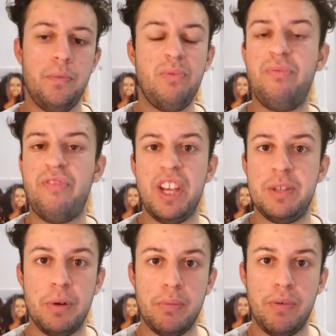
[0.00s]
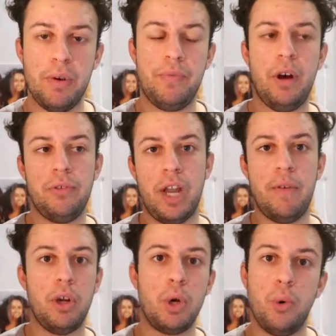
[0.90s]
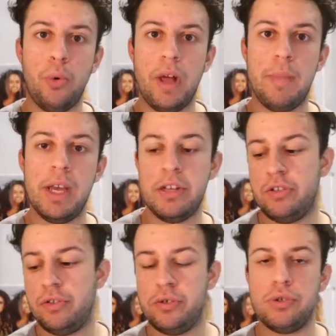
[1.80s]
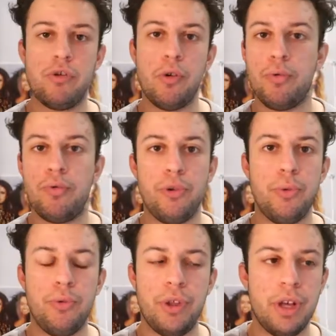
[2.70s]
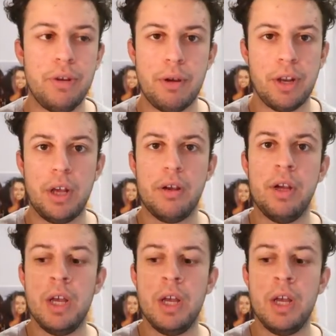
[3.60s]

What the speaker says: Facebook profiles and have a look at all their pictures and scroll through all the, I don't know,